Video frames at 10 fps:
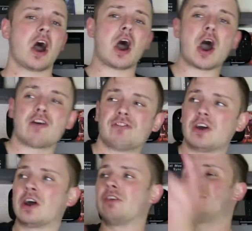off
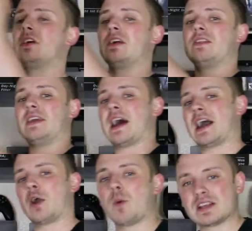of the
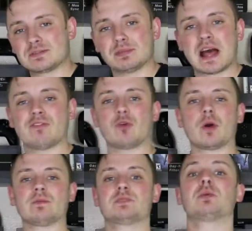iOS
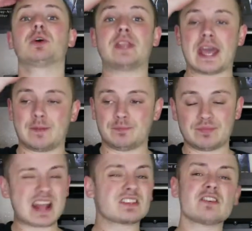platforms per day.
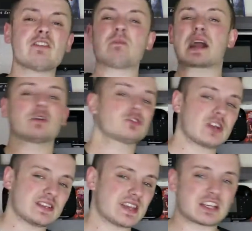That's off of
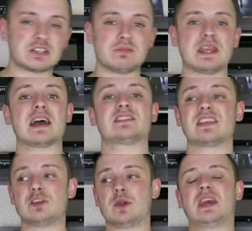microtransaction BS that
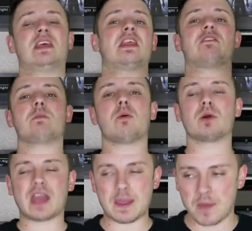you get in every mobile
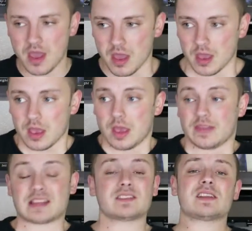game.
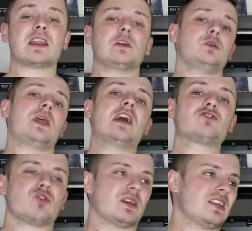That does not include
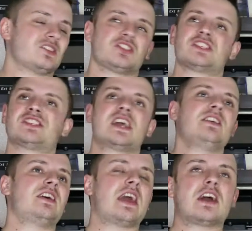Android. Let's just say
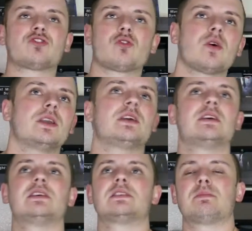that Android
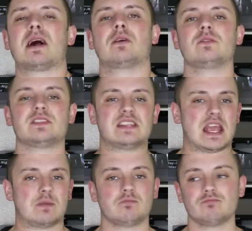is about the
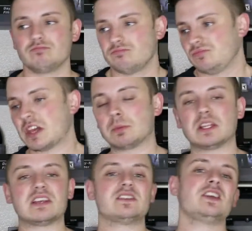same. Double
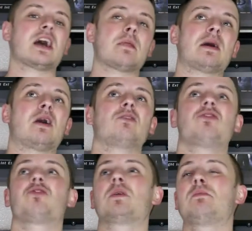it. You got
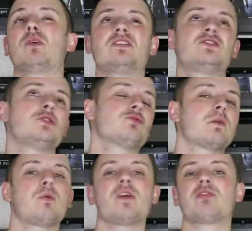about $3.2,
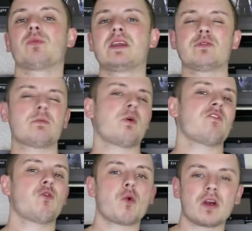$3.3,
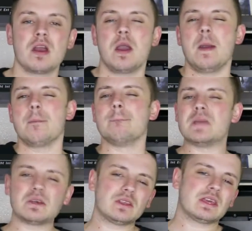$3.4
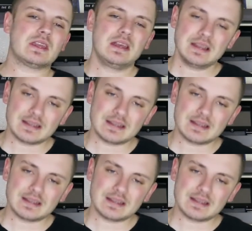million